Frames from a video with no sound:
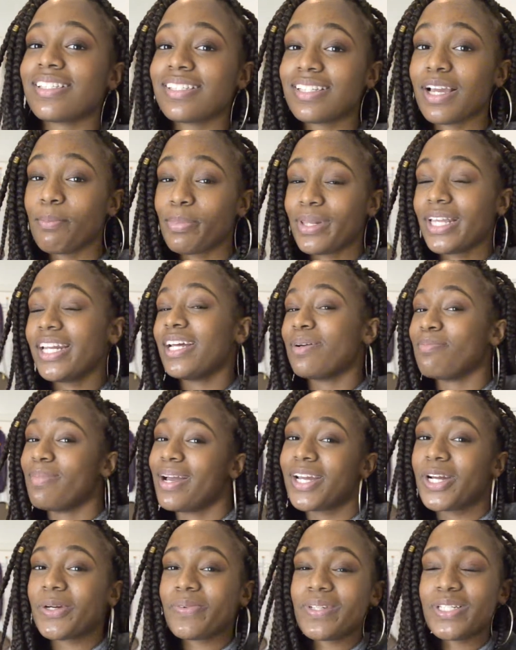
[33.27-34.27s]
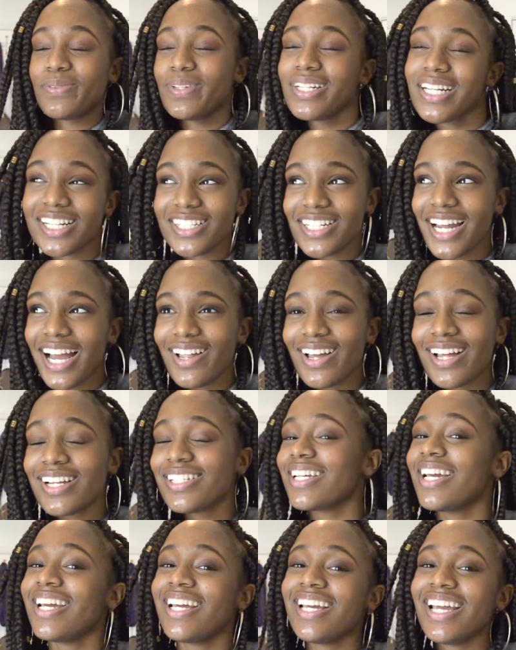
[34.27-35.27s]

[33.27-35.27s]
completed in my Goodreads reading challenge,